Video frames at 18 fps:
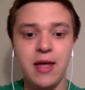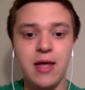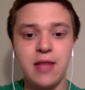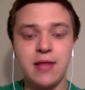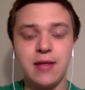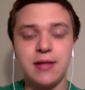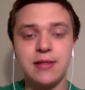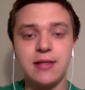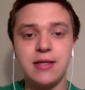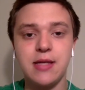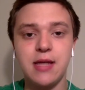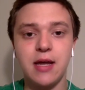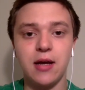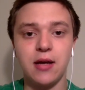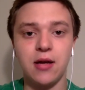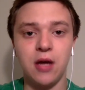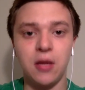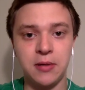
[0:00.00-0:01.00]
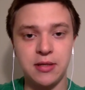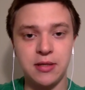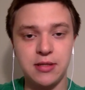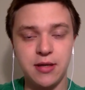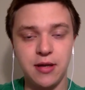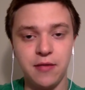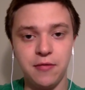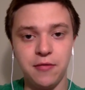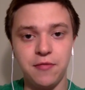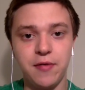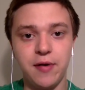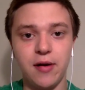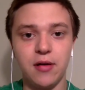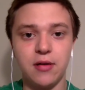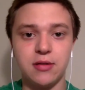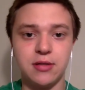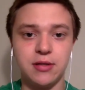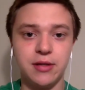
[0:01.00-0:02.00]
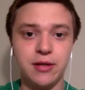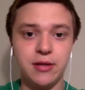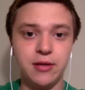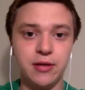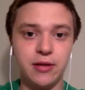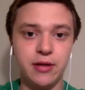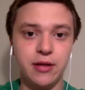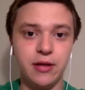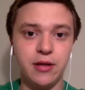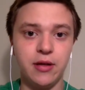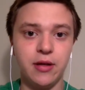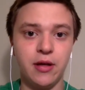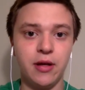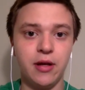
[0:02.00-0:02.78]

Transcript: They see the economic state of affairs in Italy